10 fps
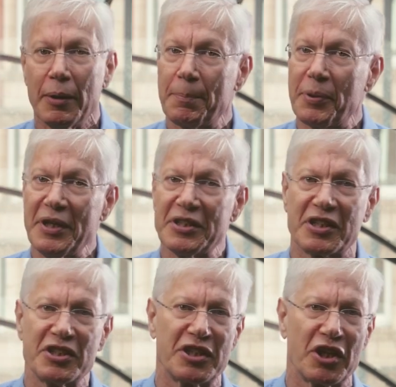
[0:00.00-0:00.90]
please
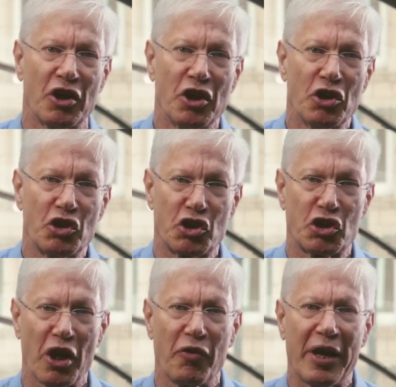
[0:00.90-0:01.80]
consider
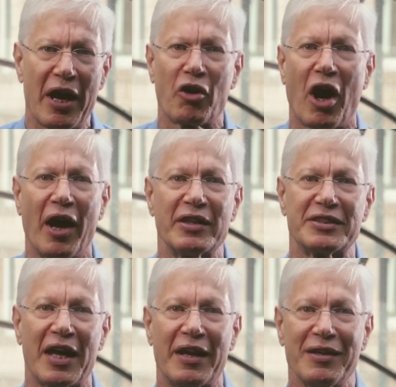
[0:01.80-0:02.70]
sharing our
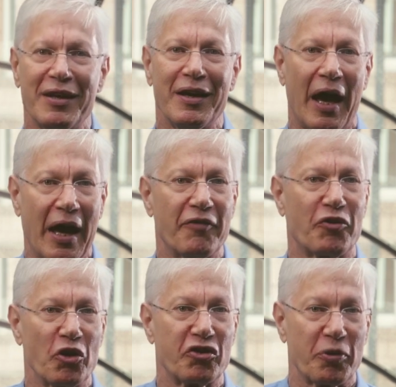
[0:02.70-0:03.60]
content and, of
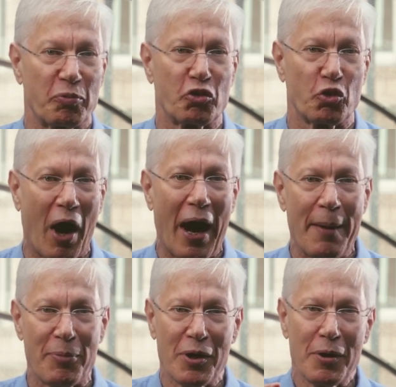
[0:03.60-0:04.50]
course,
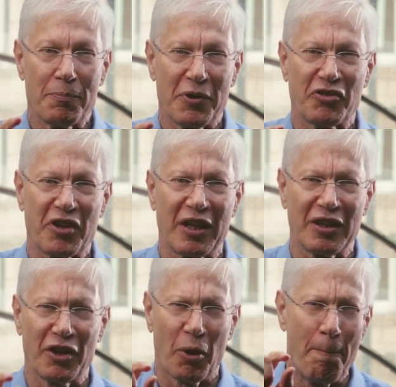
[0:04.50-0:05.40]
subscribe. Press that
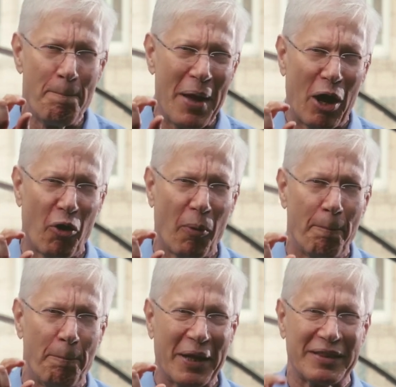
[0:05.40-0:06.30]
little bell
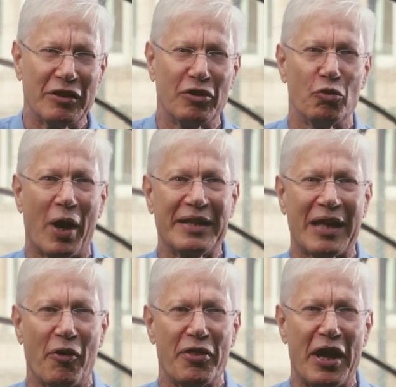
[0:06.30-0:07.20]
button right
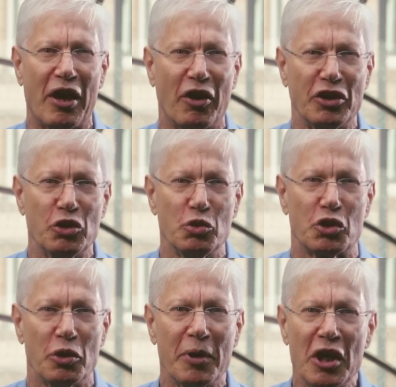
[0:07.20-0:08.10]
down there on
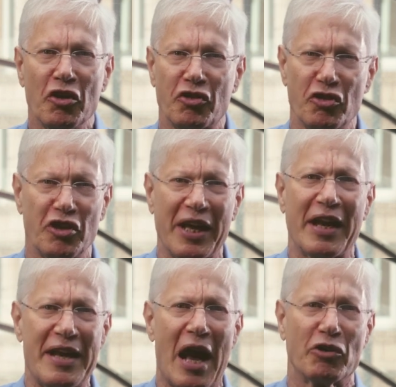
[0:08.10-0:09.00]
YouTube so that you get
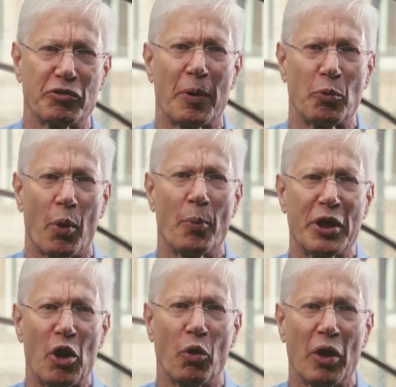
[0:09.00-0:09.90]
an announcement when we
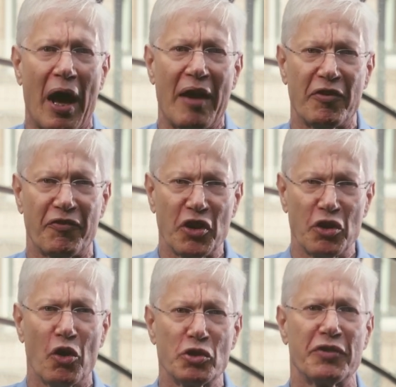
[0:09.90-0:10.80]
go live. And for you,
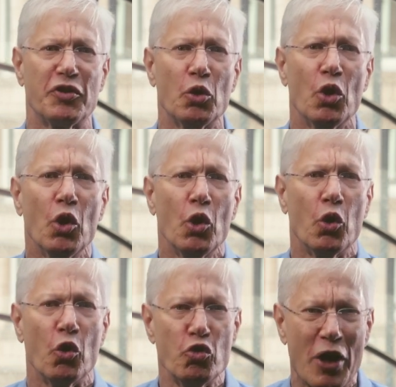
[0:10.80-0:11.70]
those of you
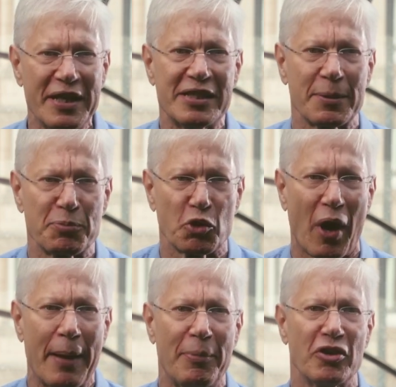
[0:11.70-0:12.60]
who are already
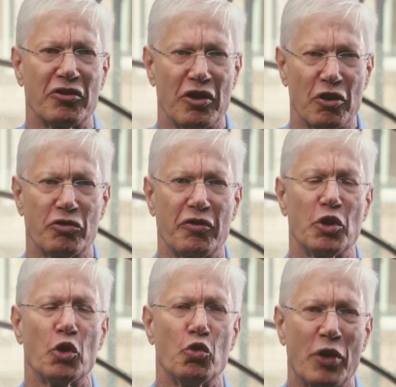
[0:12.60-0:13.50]
subscribers and those of
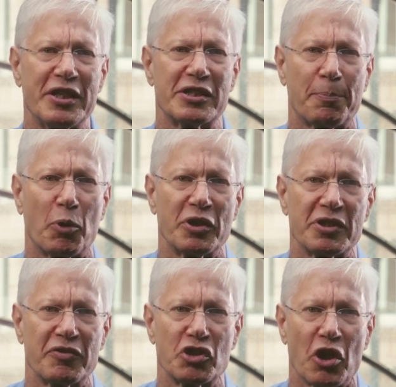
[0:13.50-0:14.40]
you who are already supporters
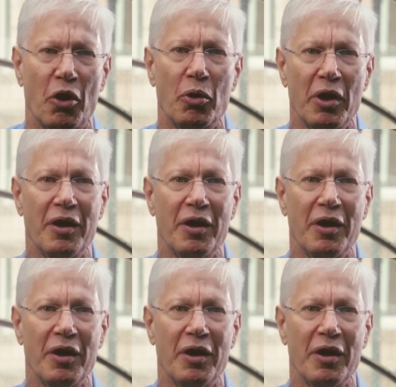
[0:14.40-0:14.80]
of the show,